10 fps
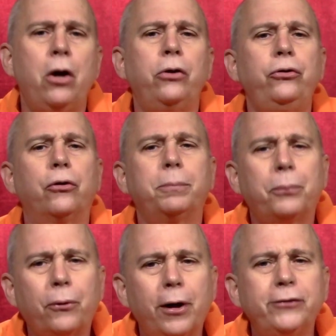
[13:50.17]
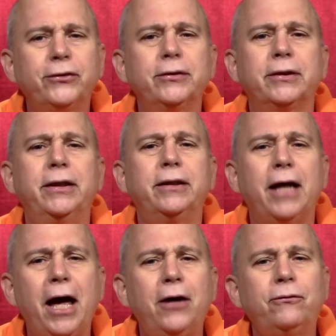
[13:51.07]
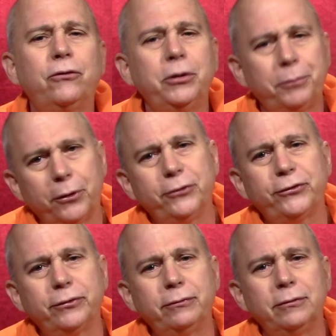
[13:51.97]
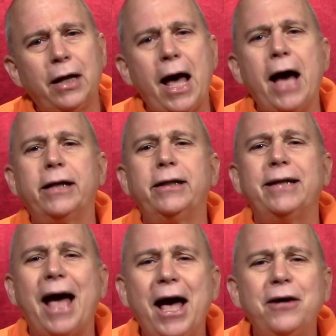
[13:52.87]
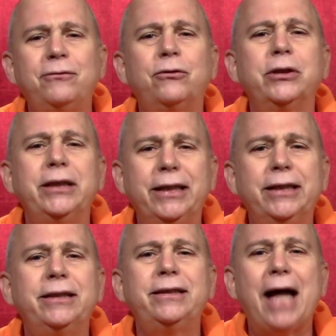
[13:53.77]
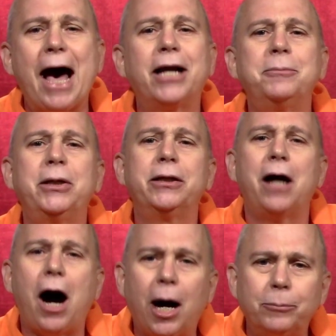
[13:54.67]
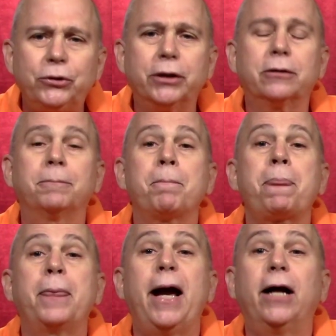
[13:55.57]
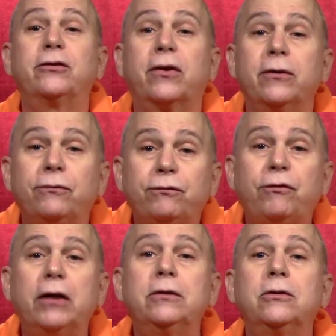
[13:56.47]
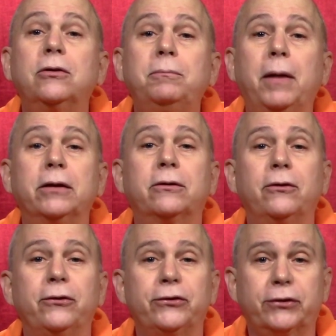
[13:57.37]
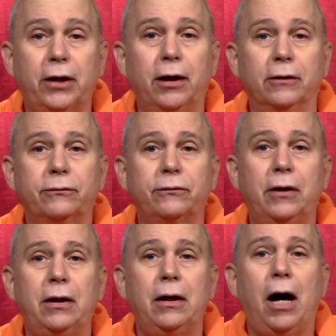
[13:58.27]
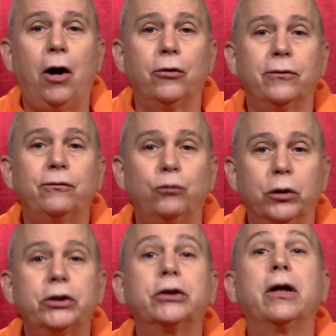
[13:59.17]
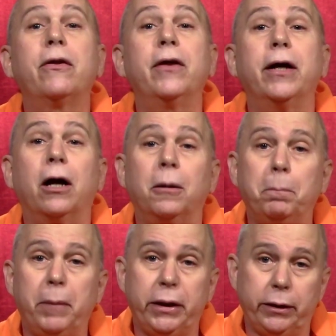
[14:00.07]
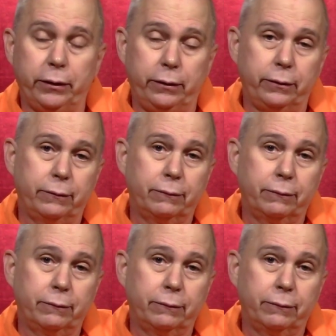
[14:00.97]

You're present in every person and in every inanimate object as the fundamental stuff out of which they are made.